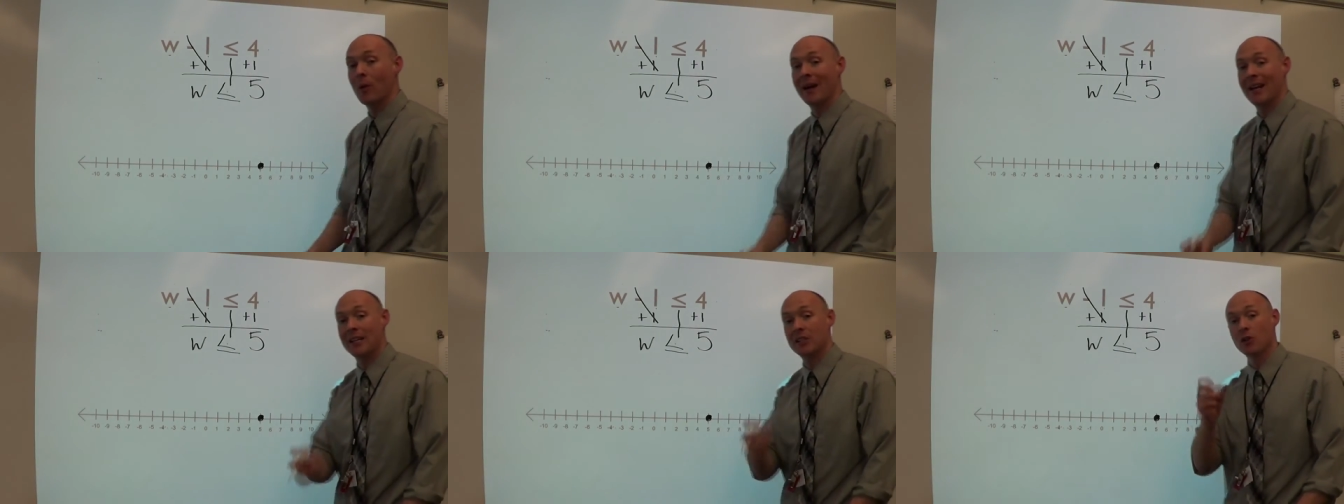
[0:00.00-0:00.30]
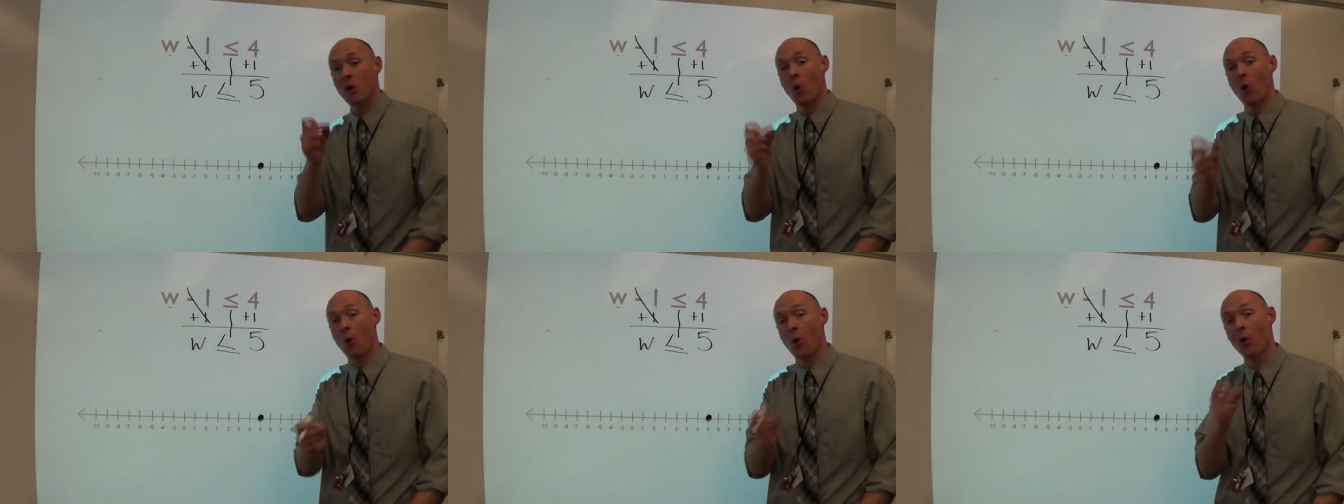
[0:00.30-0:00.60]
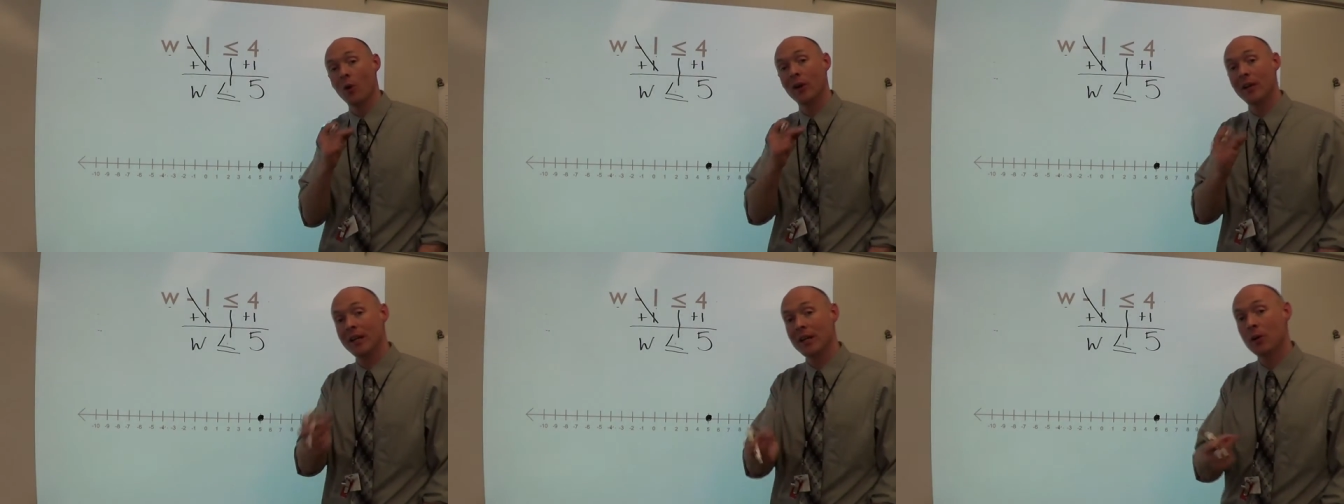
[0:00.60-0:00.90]
when it's
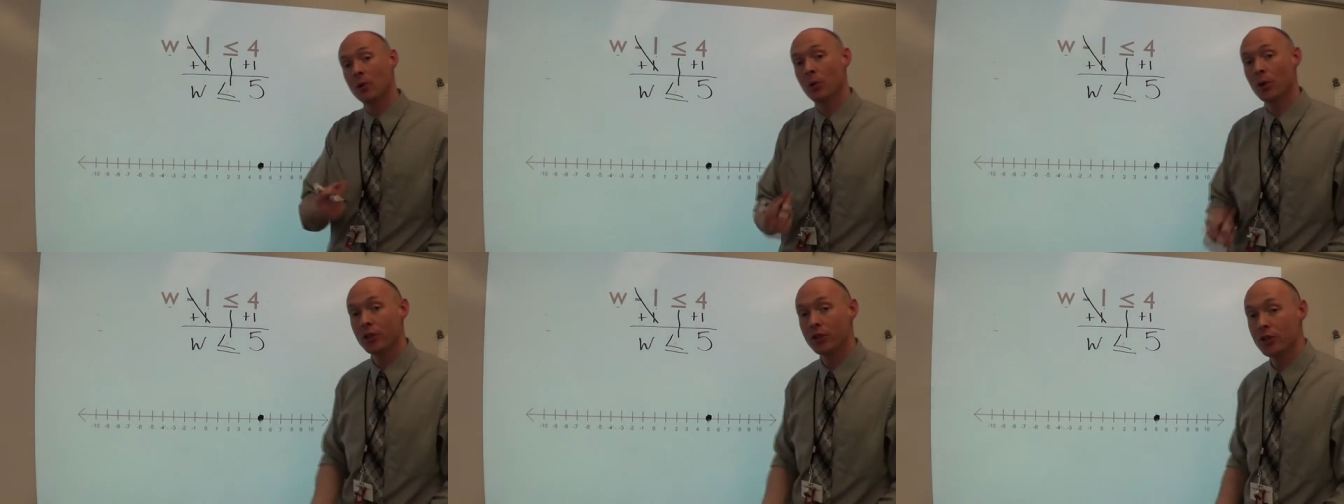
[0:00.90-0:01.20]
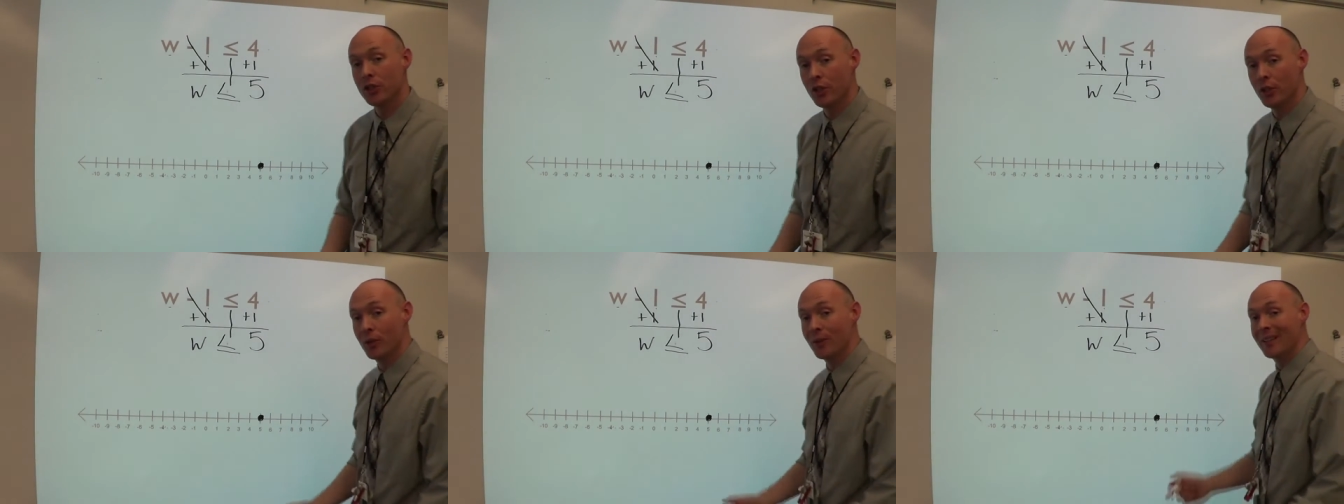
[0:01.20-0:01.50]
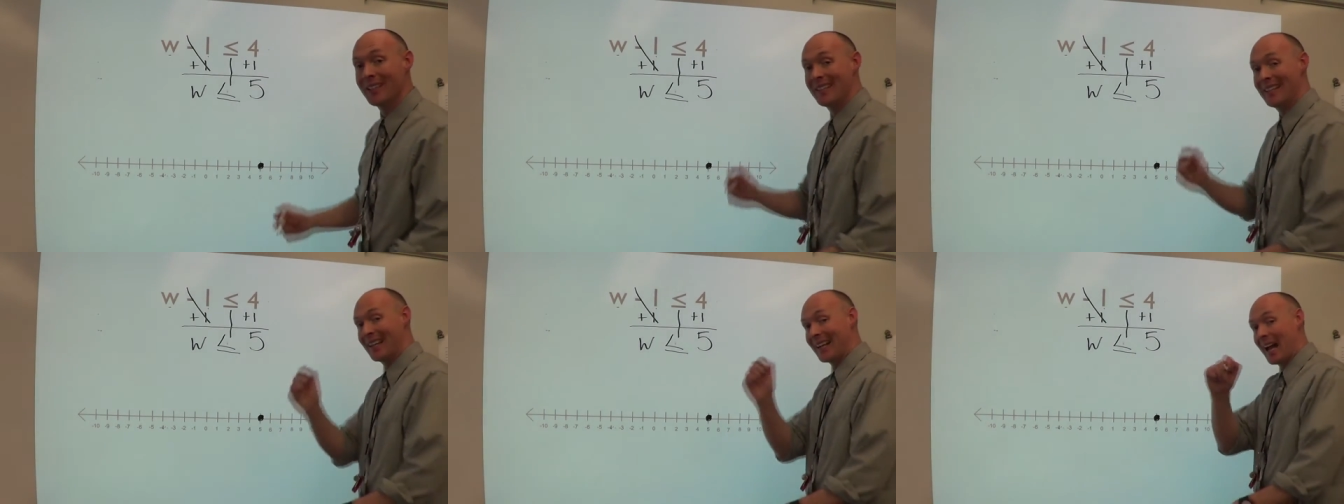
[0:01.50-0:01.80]
or equal
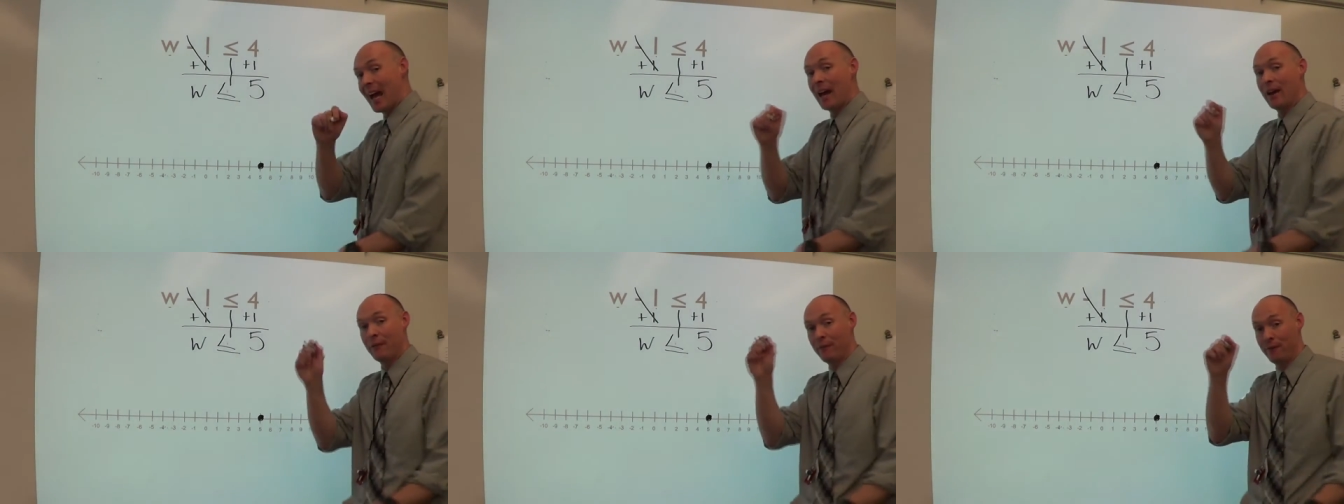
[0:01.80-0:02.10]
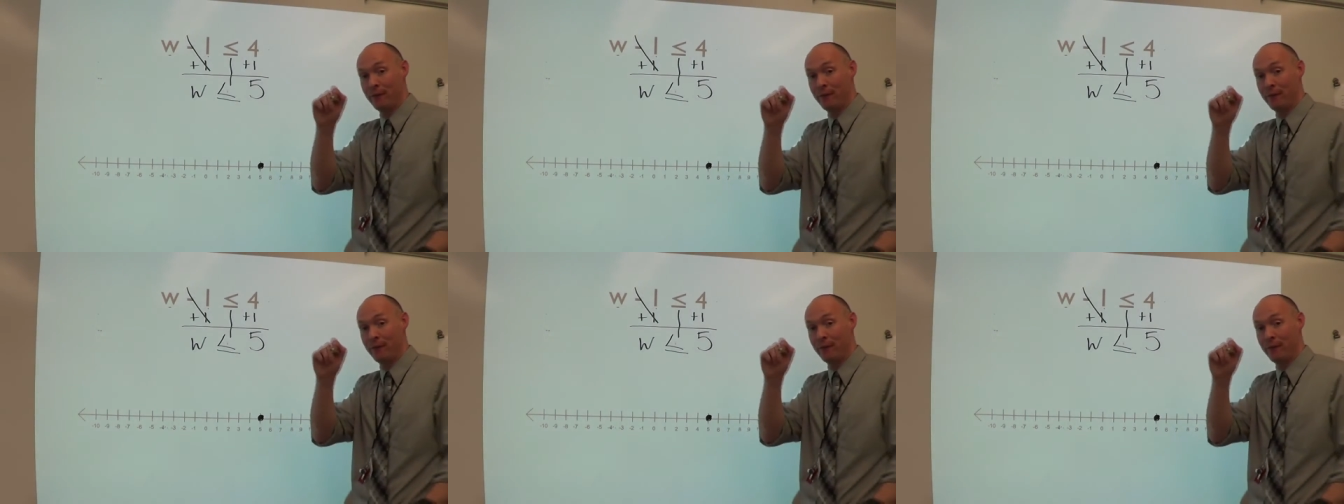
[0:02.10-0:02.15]
to, you got to